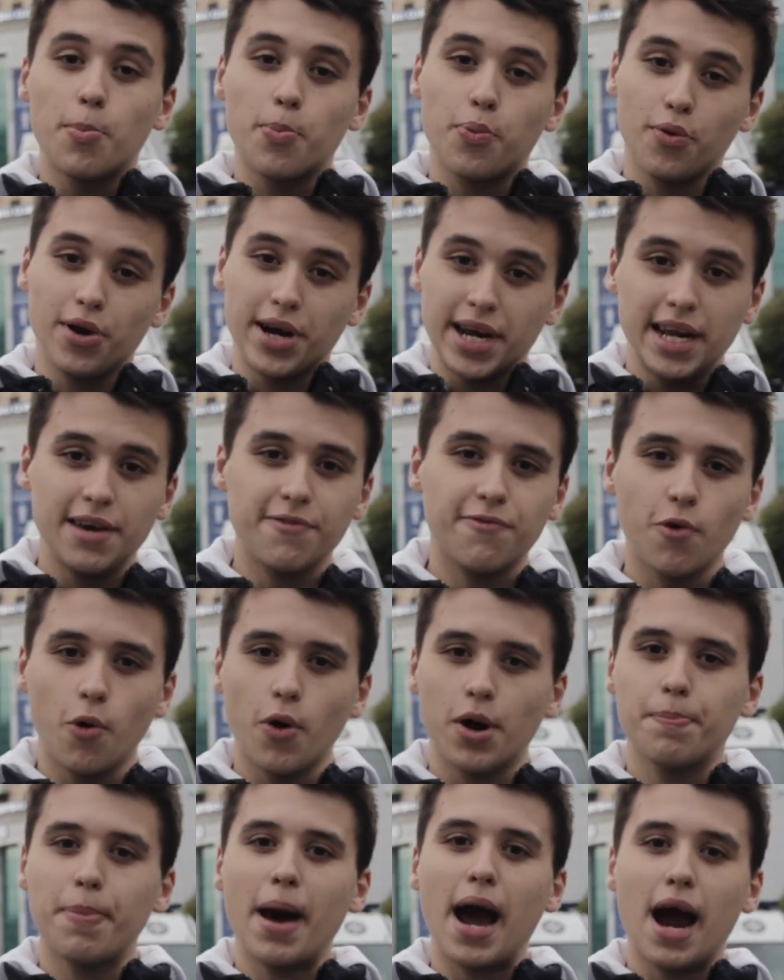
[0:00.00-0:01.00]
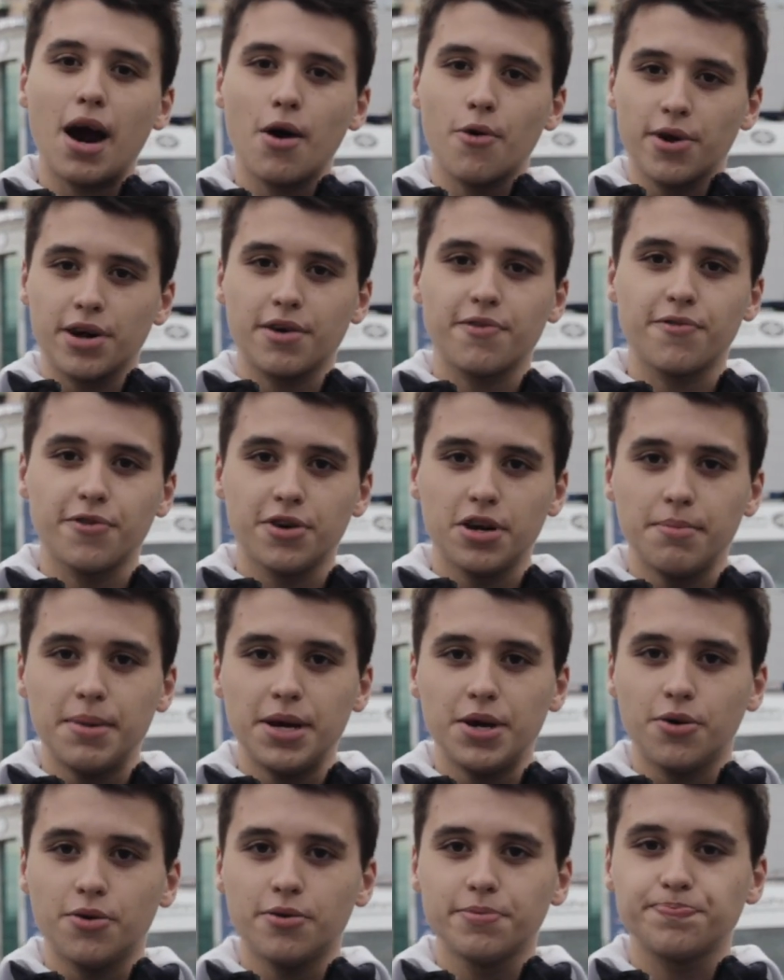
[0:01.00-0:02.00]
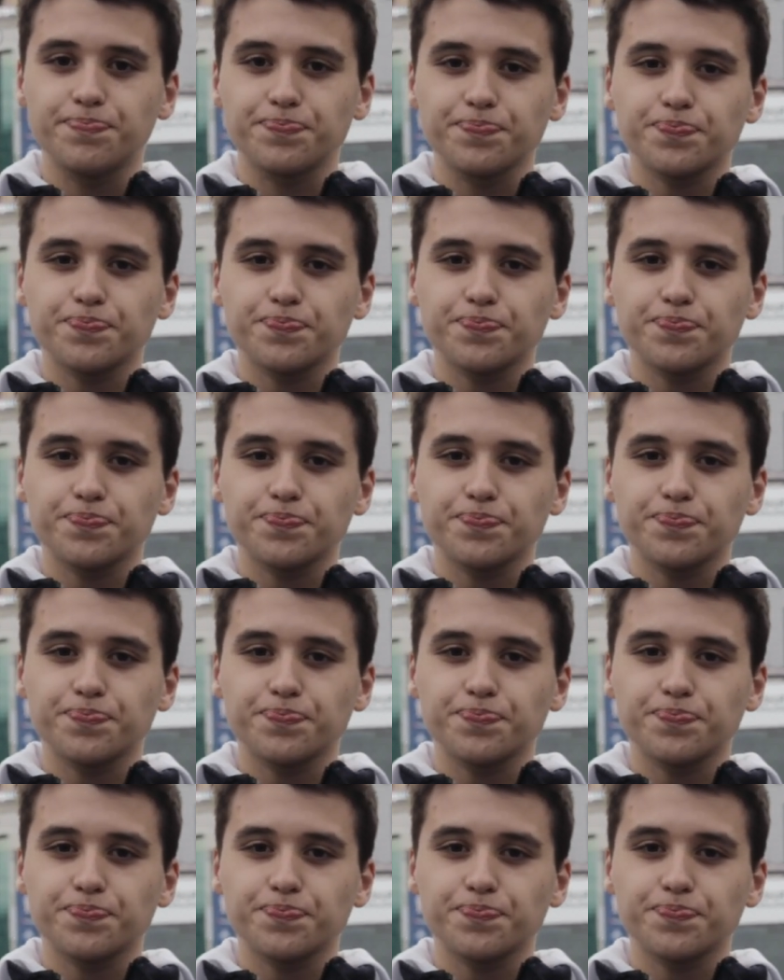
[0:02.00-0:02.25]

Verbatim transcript: bringing it forward, powering through the middle,